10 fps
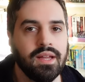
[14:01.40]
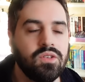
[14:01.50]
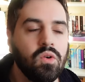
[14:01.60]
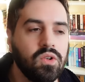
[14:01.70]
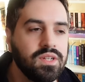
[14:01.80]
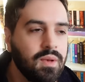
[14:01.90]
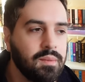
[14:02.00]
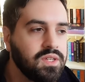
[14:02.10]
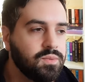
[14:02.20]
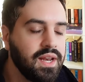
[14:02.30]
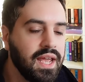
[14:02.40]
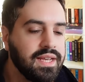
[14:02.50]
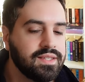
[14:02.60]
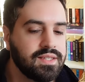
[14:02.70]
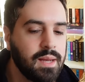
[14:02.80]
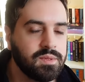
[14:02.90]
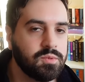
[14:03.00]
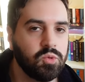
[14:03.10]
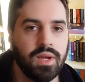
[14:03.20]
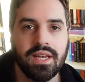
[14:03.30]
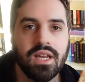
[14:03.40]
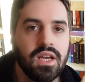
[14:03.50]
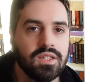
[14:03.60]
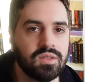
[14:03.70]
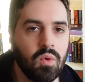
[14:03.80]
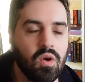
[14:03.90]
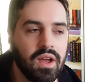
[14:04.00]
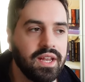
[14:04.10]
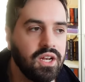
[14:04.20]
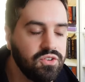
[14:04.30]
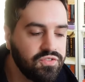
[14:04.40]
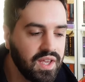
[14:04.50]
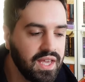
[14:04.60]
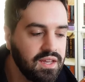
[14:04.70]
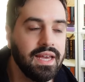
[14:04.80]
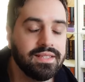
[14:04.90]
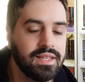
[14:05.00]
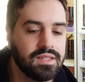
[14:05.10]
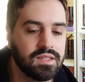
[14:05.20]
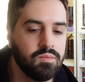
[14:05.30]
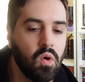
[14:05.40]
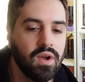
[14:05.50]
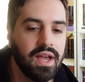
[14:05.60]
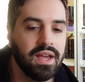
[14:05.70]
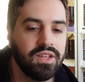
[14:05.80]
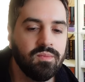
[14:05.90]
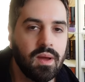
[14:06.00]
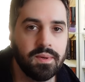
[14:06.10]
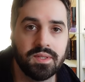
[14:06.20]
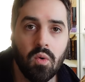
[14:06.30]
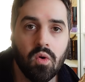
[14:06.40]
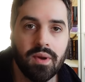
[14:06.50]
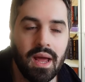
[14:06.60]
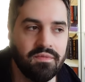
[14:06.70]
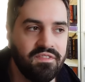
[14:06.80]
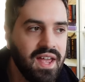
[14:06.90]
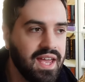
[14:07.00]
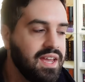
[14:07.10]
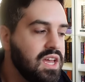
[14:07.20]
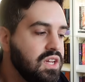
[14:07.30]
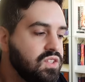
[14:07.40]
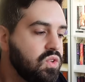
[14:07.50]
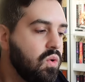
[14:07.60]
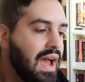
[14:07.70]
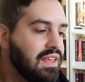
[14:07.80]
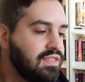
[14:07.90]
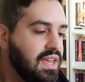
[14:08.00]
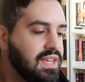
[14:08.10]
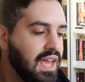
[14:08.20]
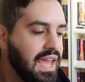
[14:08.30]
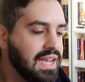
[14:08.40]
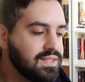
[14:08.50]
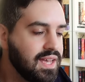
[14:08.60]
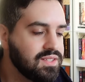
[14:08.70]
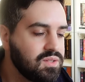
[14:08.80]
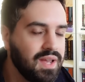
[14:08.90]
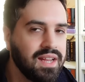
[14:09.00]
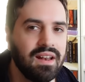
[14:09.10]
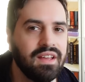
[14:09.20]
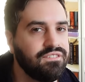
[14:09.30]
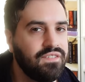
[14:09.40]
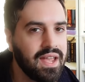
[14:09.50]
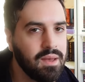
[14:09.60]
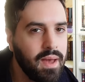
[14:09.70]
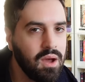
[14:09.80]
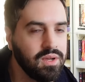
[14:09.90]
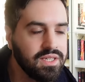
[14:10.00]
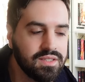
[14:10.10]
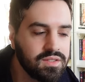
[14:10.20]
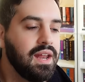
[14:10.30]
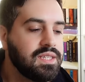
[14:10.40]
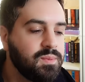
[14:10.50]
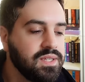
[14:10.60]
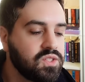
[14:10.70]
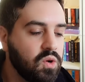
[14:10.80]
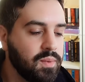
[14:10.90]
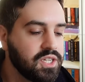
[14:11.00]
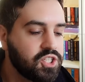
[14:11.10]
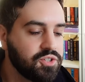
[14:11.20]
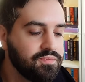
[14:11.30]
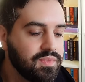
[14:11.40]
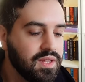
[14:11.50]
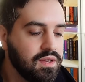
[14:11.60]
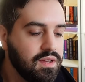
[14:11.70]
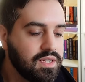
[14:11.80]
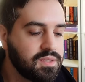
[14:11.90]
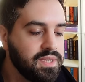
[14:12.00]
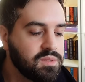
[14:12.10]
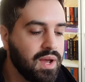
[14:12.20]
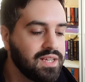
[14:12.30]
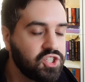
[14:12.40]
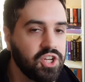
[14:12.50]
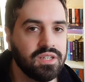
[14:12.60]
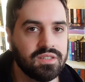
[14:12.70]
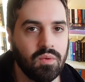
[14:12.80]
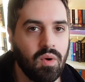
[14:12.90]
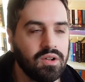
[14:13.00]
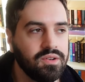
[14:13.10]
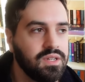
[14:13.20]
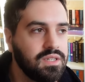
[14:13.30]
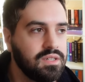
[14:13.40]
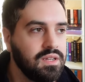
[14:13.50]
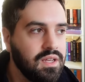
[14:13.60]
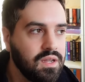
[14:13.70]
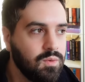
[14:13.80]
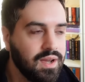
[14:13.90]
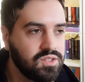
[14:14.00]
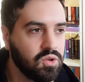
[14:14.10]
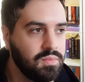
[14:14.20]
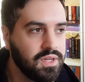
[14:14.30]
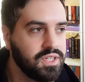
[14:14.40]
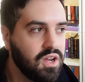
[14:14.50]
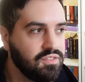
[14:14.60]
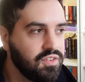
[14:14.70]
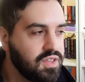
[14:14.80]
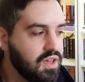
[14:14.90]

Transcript: It's so cool as well because when Ace steps between Smoker and Luffy, Ace is a smoker, you might be smoke but I'm fire. So I think Ace has some kind of like fire powers. It explains so much. It explains why he's shirtless for one. Why so bloody hot for the